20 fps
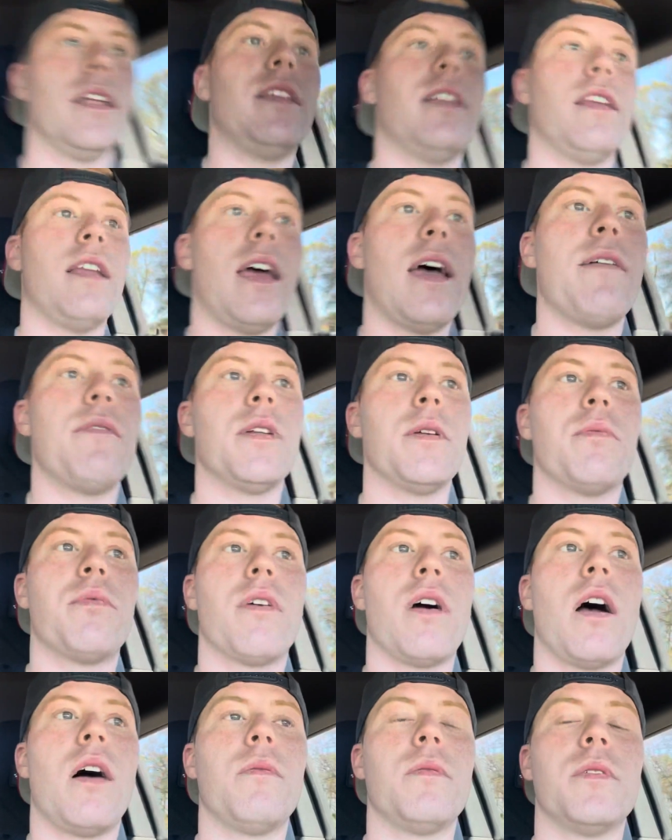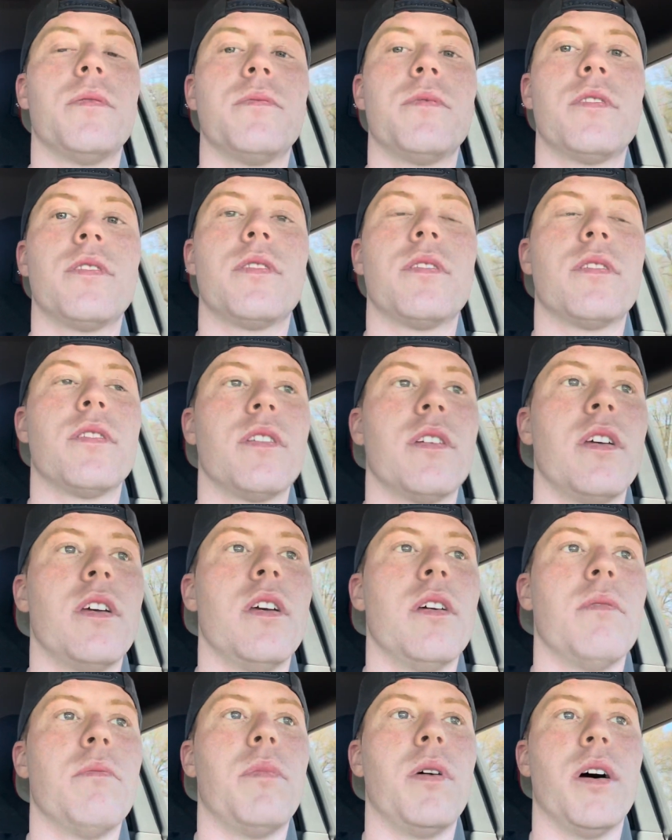didn't have any problems,
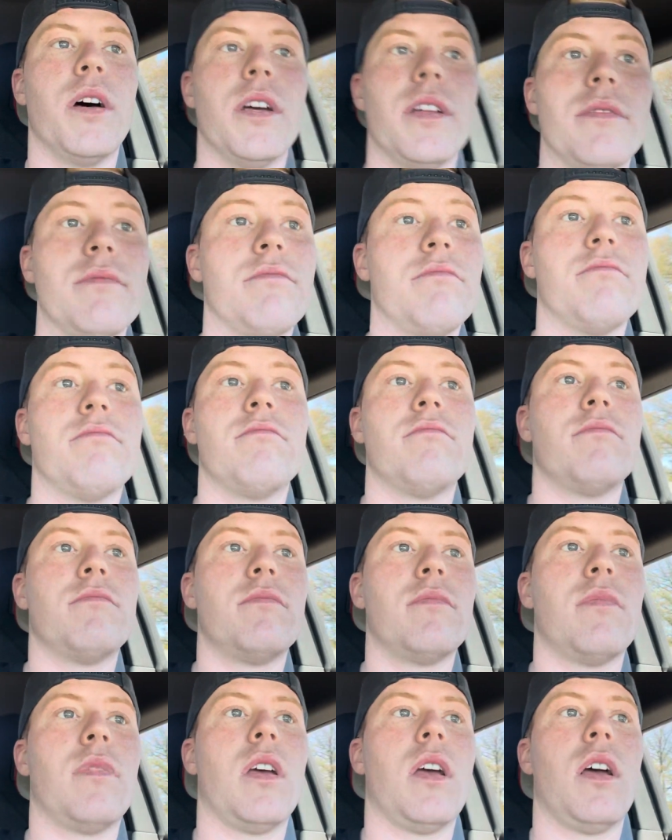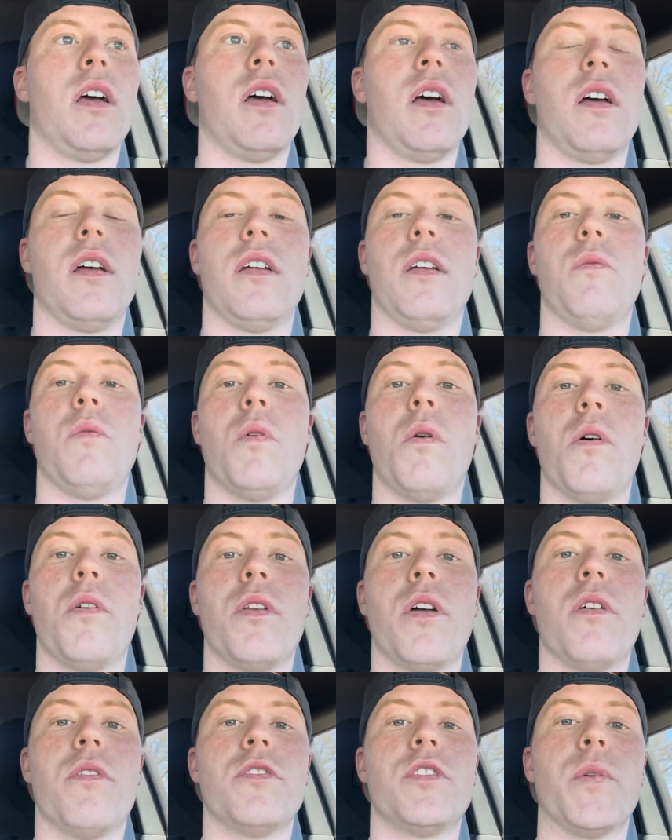but we won't
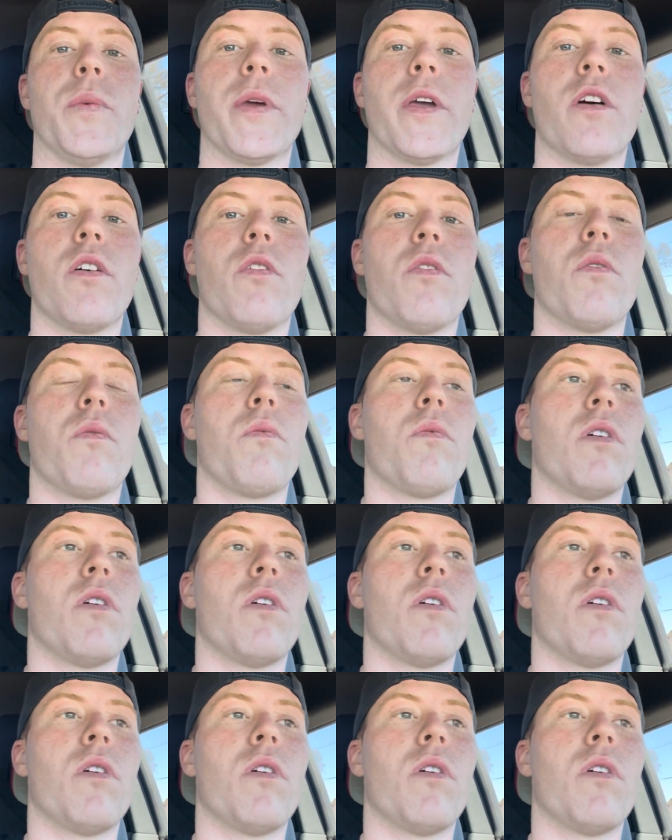know until we go